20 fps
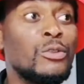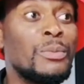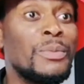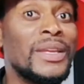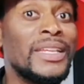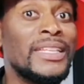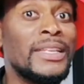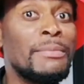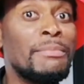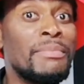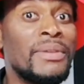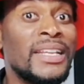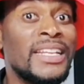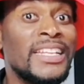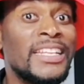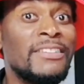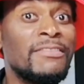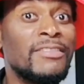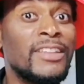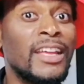you made them
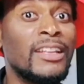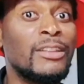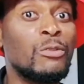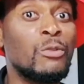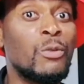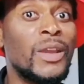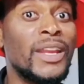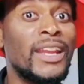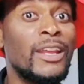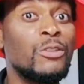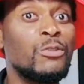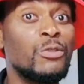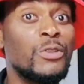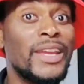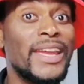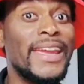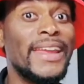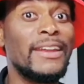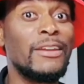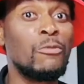believe that when you
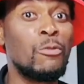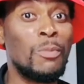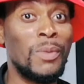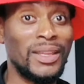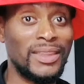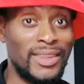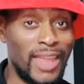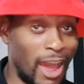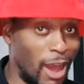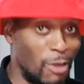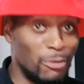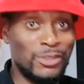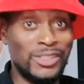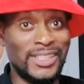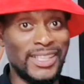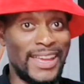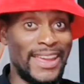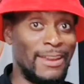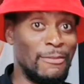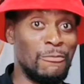can
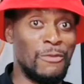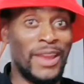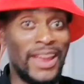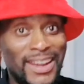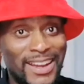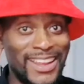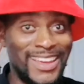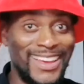1,000